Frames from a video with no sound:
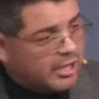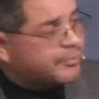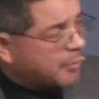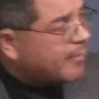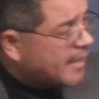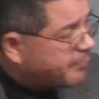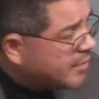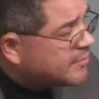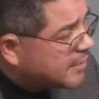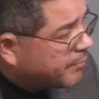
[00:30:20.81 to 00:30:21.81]
He does
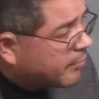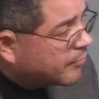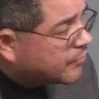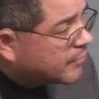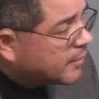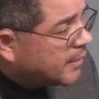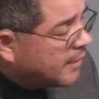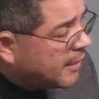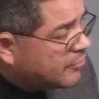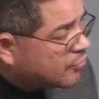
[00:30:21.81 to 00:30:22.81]
provide principles
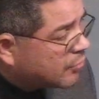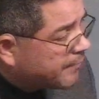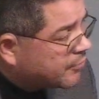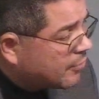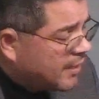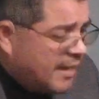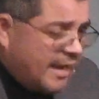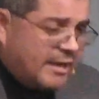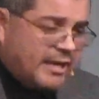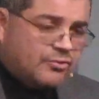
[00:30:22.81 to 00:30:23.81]
in
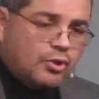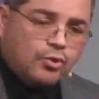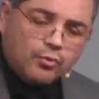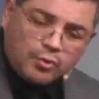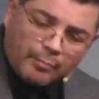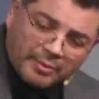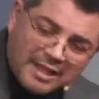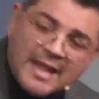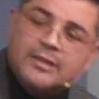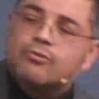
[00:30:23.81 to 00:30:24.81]
Scripture. And, and so you,
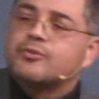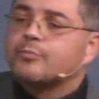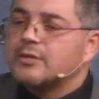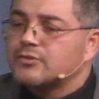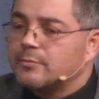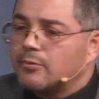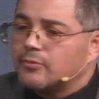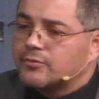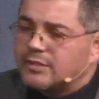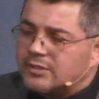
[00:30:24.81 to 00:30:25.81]
you apply those
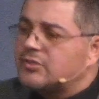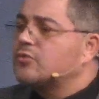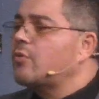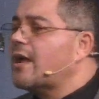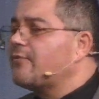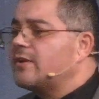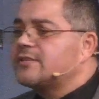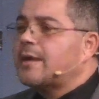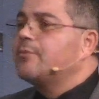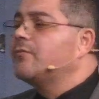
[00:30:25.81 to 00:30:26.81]
principles. And this is
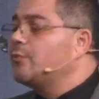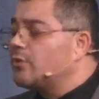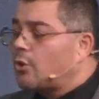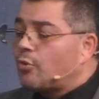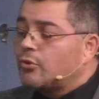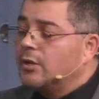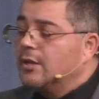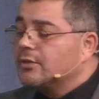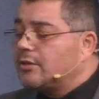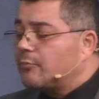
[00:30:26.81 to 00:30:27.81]
why, for example, if you were to go
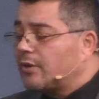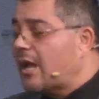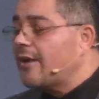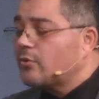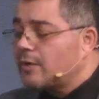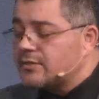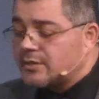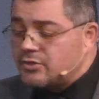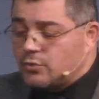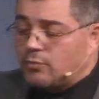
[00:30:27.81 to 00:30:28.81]
to, to the Mercado
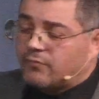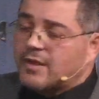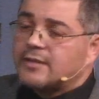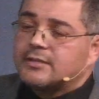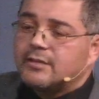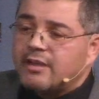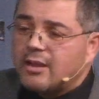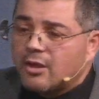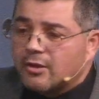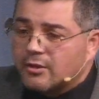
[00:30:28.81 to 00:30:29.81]
residence, you won't find a
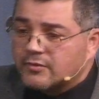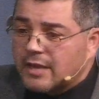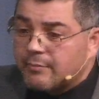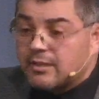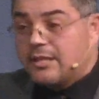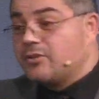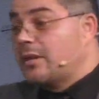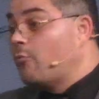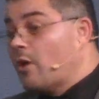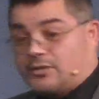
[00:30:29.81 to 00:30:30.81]
TV on on Sabbath,
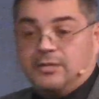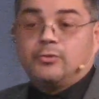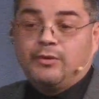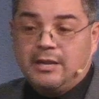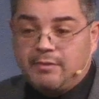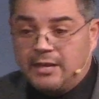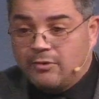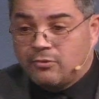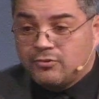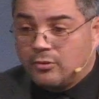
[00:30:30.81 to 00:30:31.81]
unless I'm watching
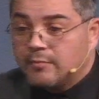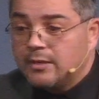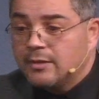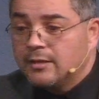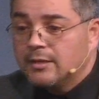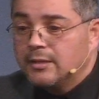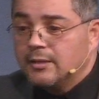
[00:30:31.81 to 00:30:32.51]
3ABN or a sermon.